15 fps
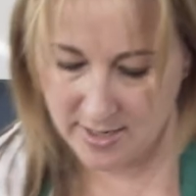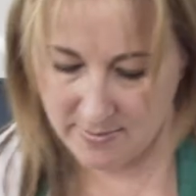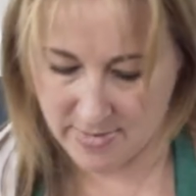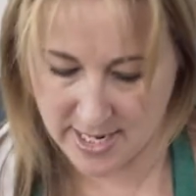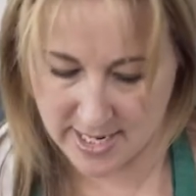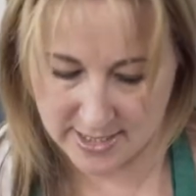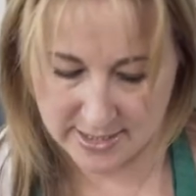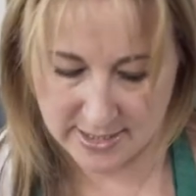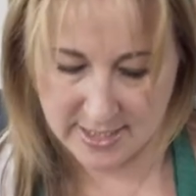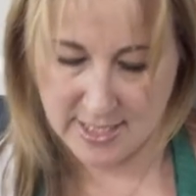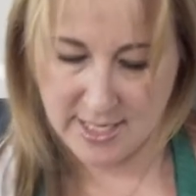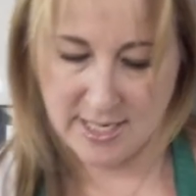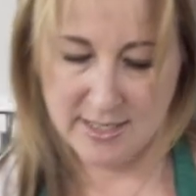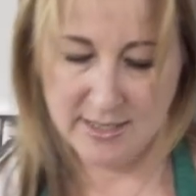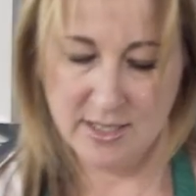in a minute.
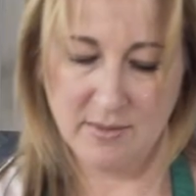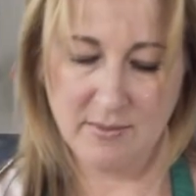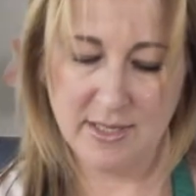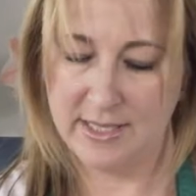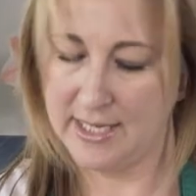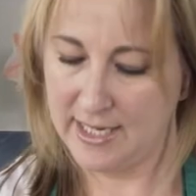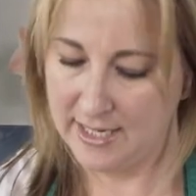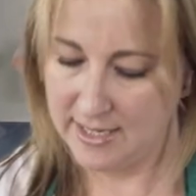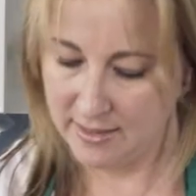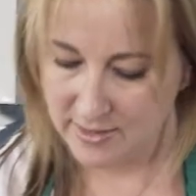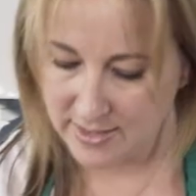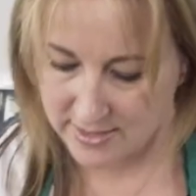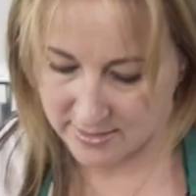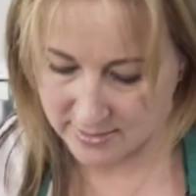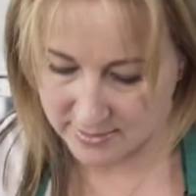So I'm going to take a
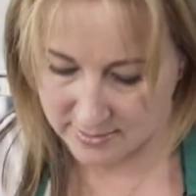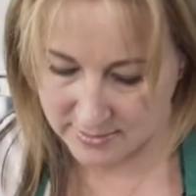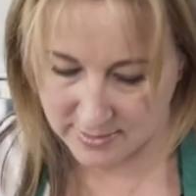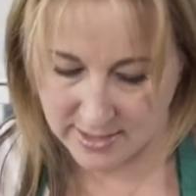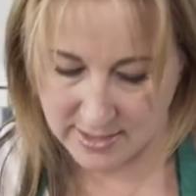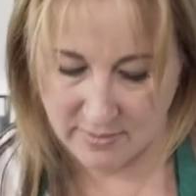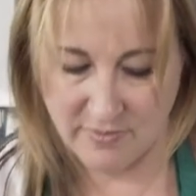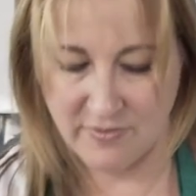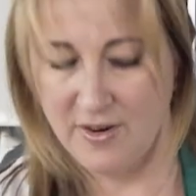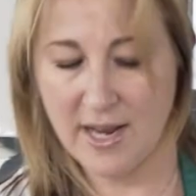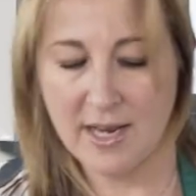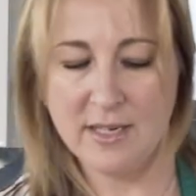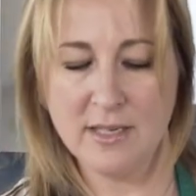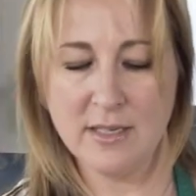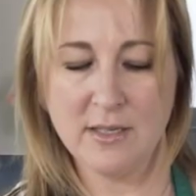little
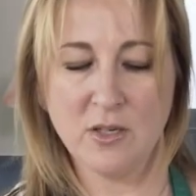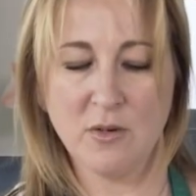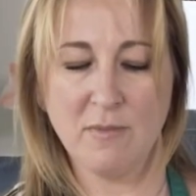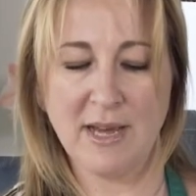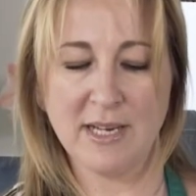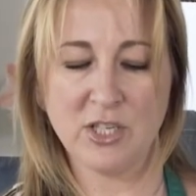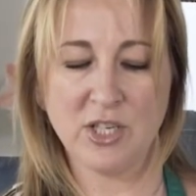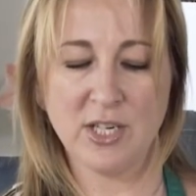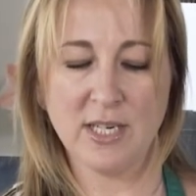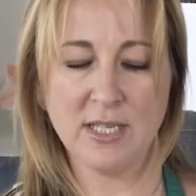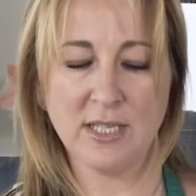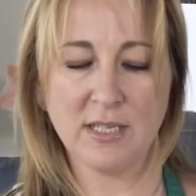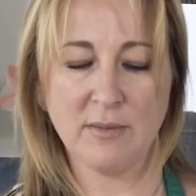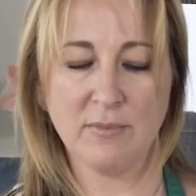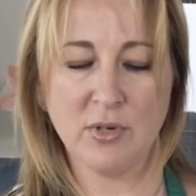friend who
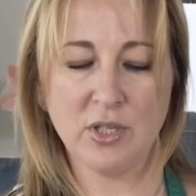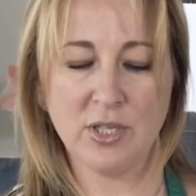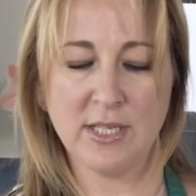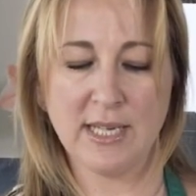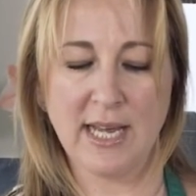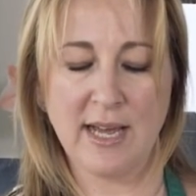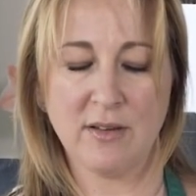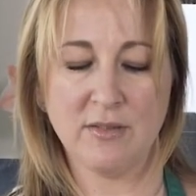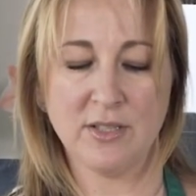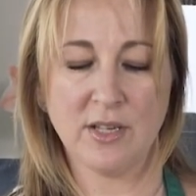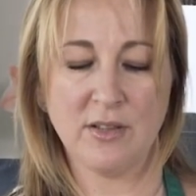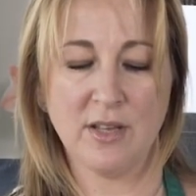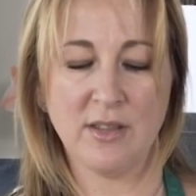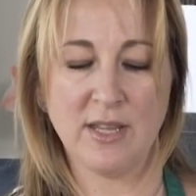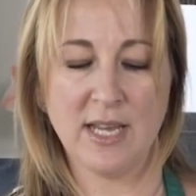matches. I'm going to push it down so that